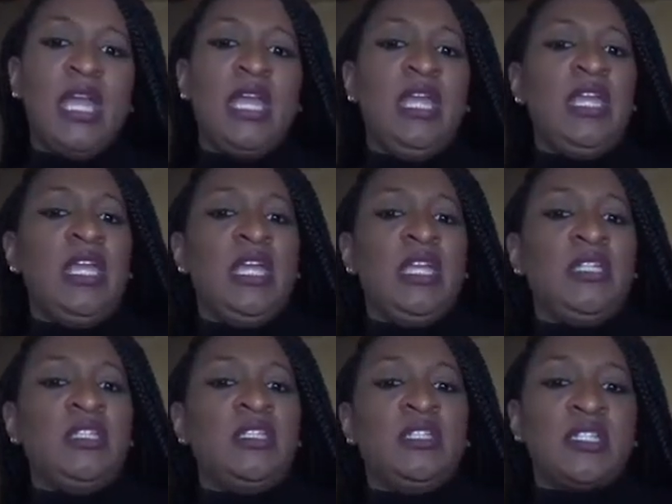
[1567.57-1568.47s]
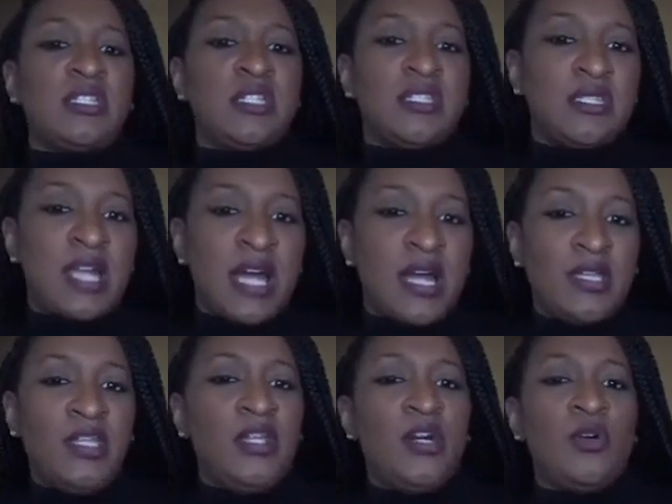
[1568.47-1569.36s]
And this is not,
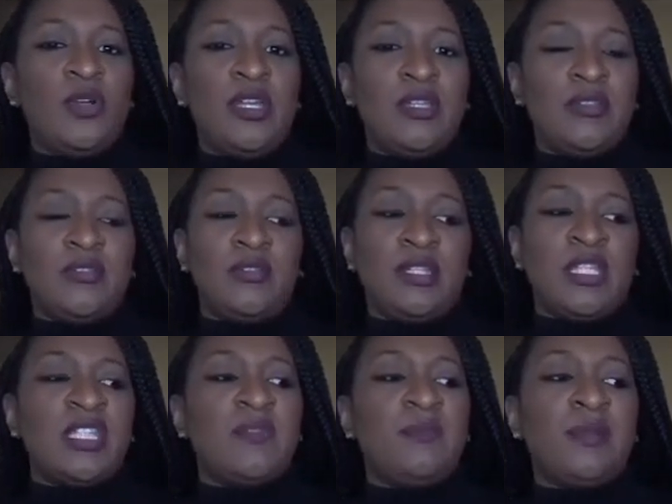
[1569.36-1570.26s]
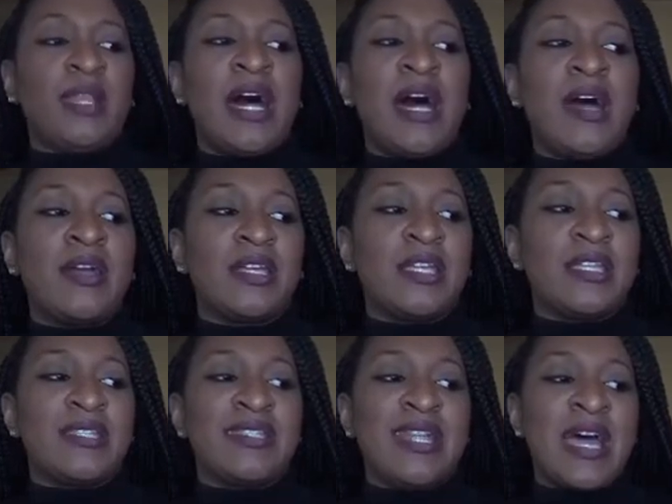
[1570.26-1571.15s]
this blog
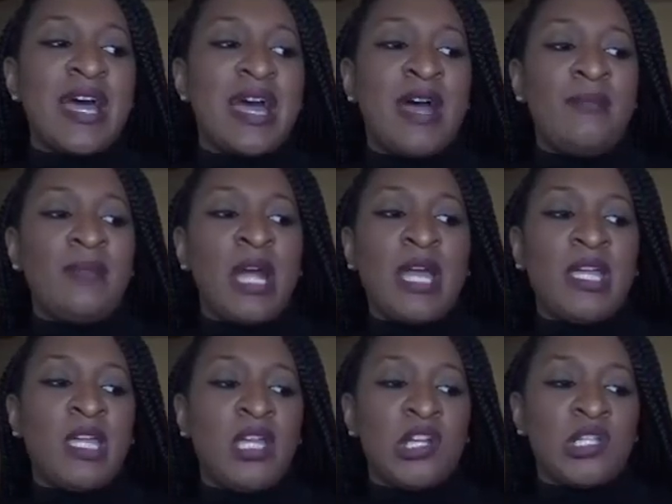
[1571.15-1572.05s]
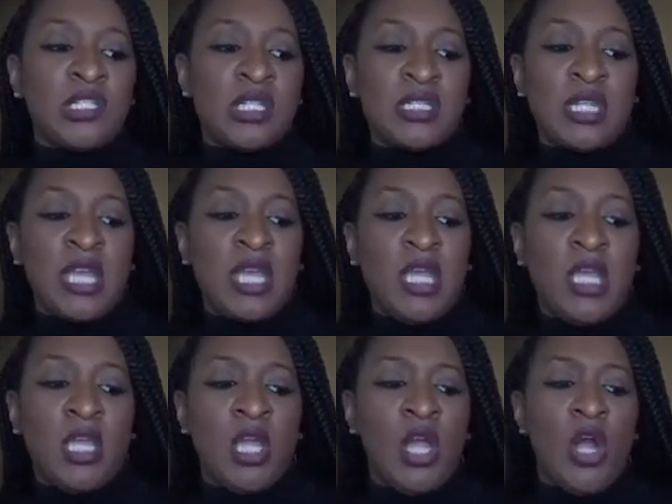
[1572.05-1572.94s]
is not, I'm not here to
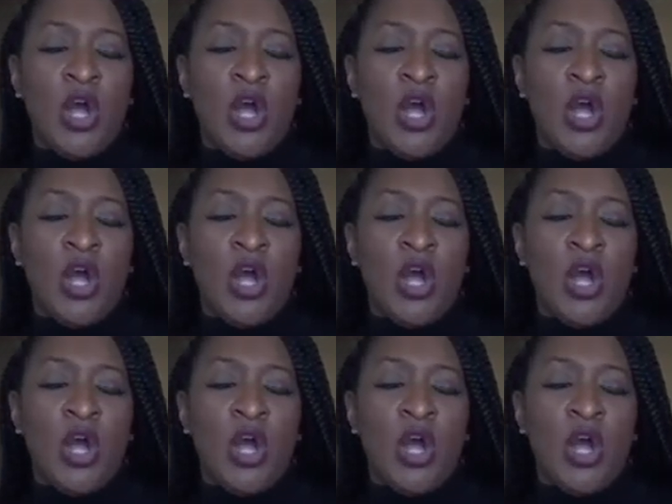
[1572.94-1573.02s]
say,